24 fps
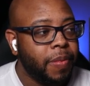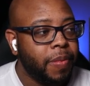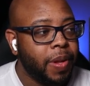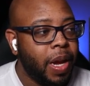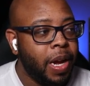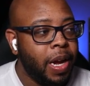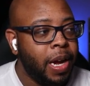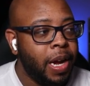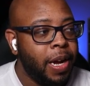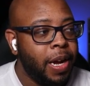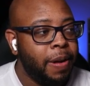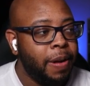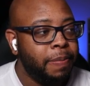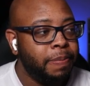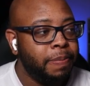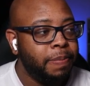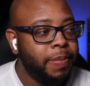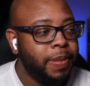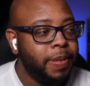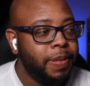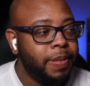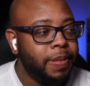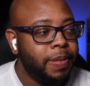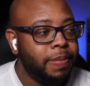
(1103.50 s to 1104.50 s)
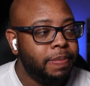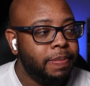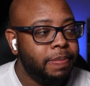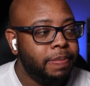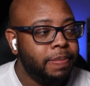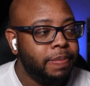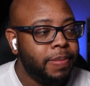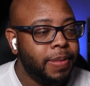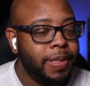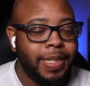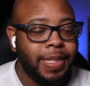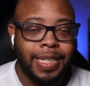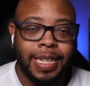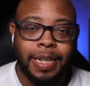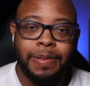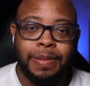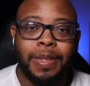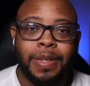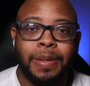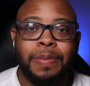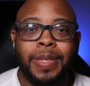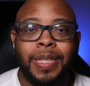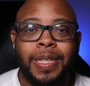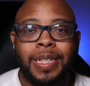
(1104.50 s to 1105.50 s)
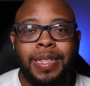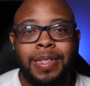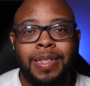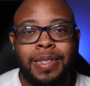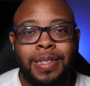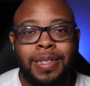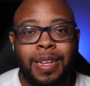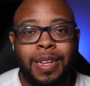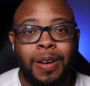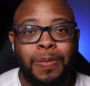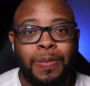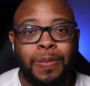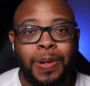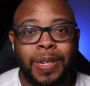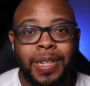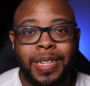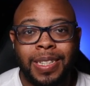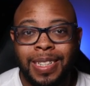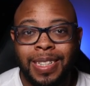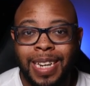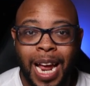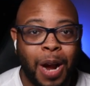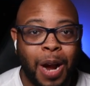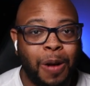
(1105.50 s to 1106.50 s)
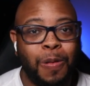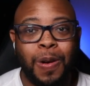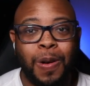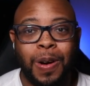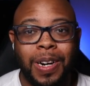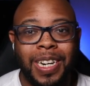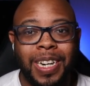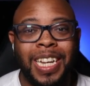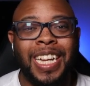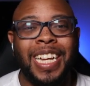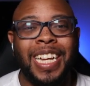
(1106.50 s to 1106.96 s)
Samsung Magician software does not work.